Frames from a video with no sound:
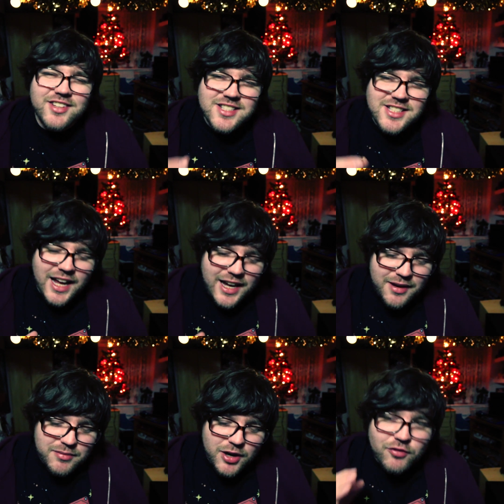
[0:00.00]
the
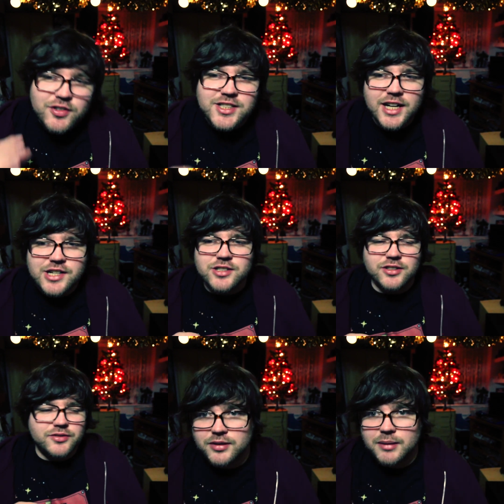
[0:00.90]
same
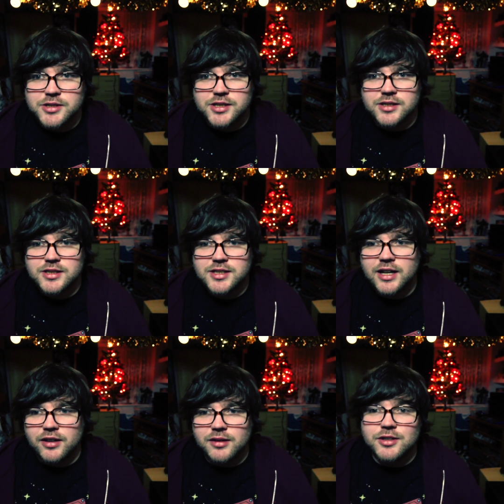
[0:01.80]
conversation to Amazon to
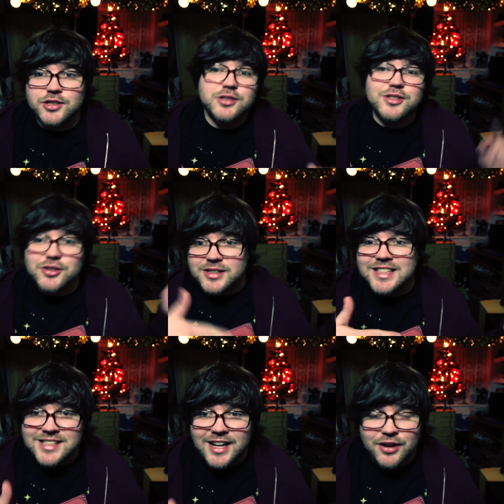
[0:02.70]
tell them to sort
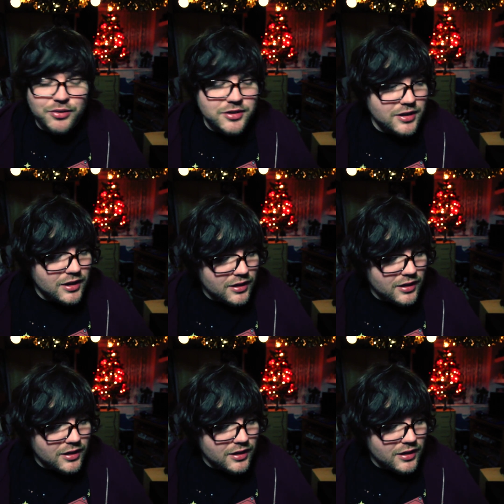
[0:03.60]
this out.